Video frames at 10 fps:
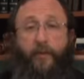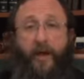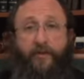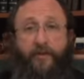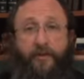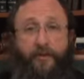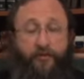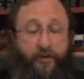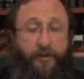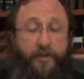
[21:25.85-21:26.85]
We have an
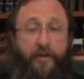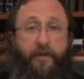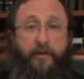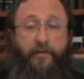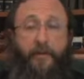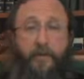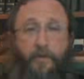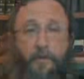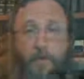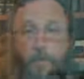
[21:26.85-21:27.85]
illustration here that can